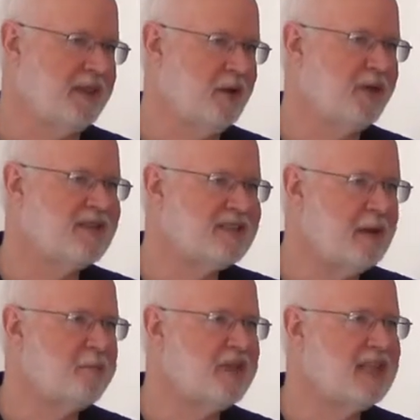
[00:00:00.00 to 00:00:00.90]
There is
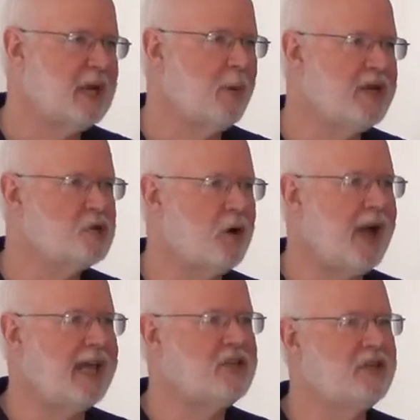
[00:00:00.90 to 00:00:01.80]
something that we
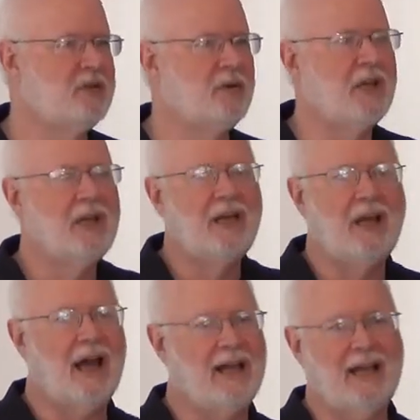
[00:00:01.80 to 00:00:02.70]
try to
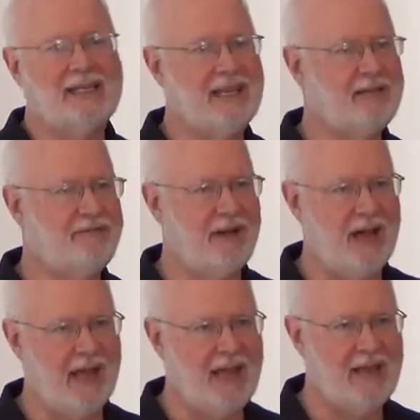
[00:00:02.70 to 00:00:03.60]
uh,
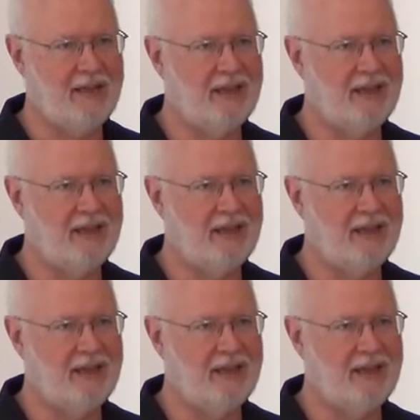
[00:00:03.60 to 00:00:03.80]
identify,